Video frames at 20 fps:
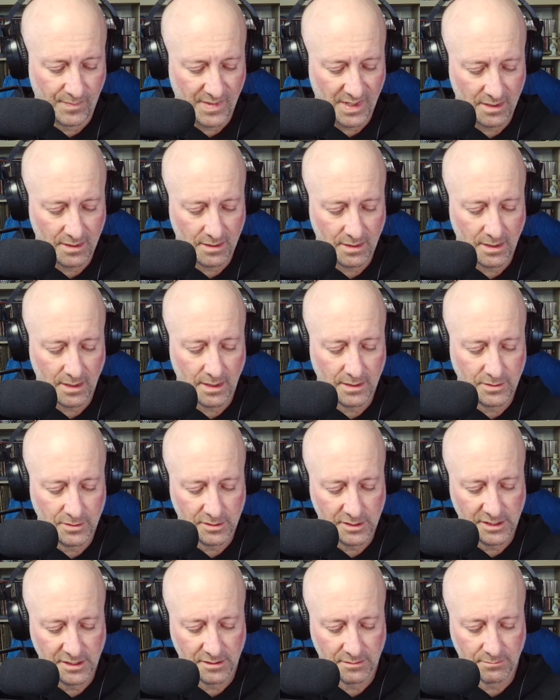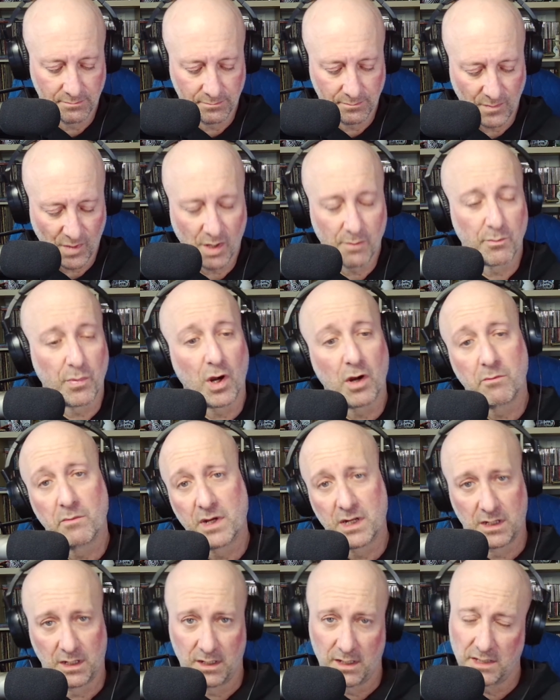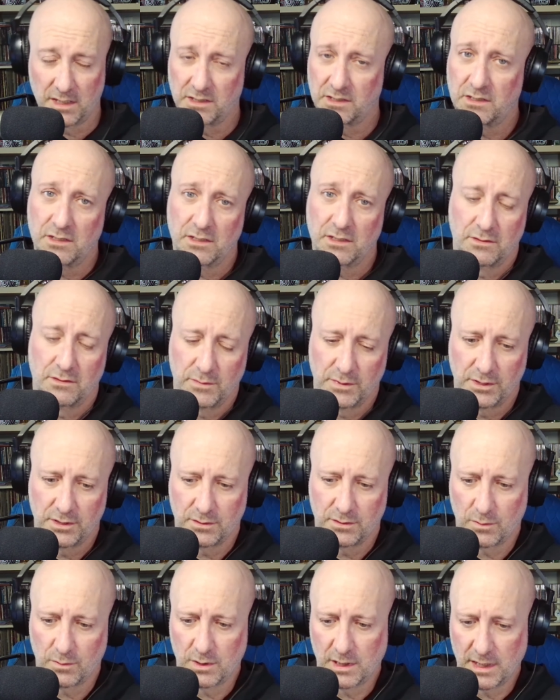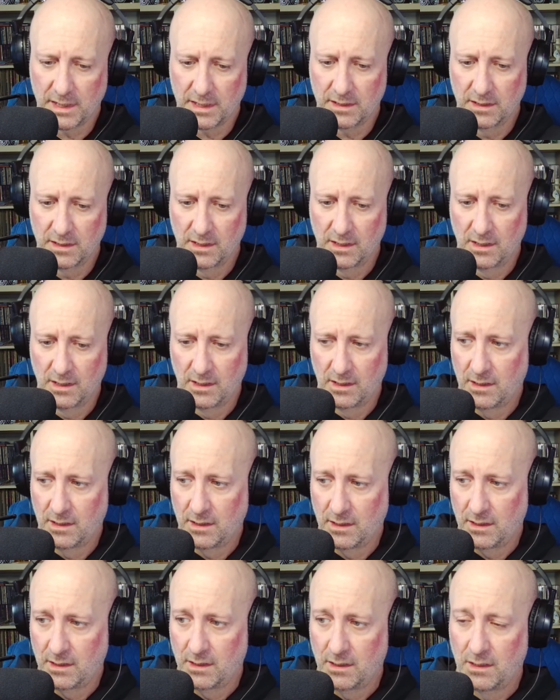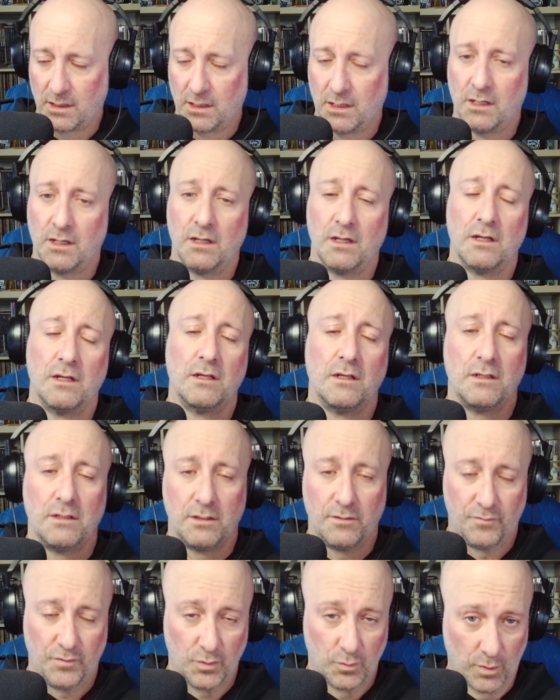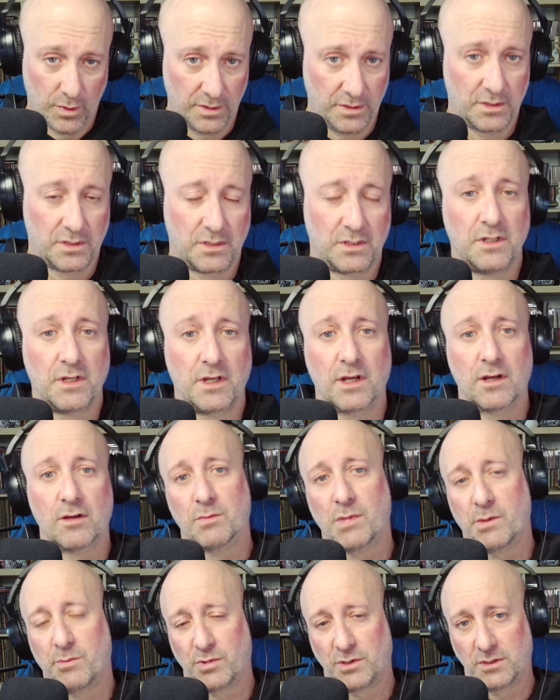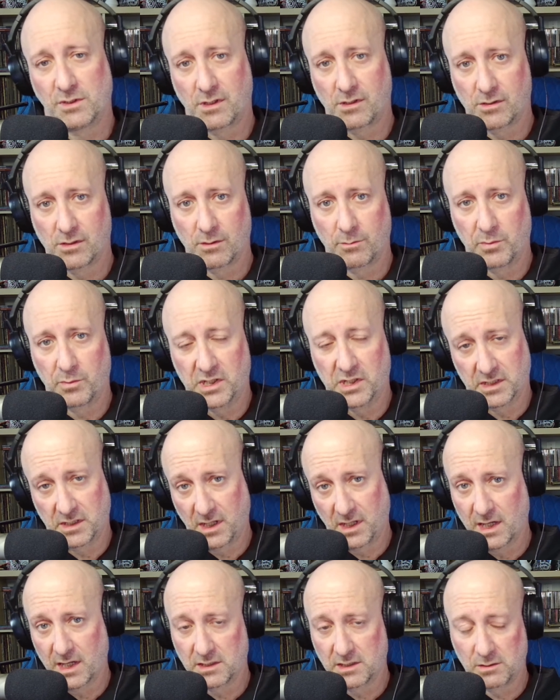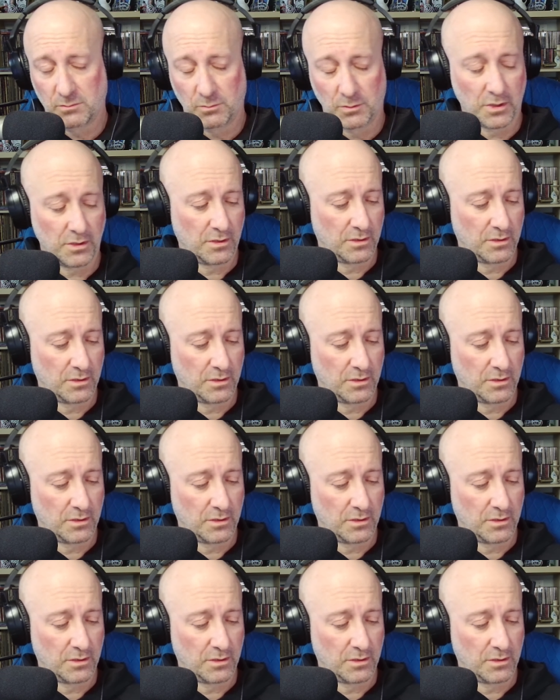I, I try and compartmentalize things, which is why if you want to seek out my political podcast work,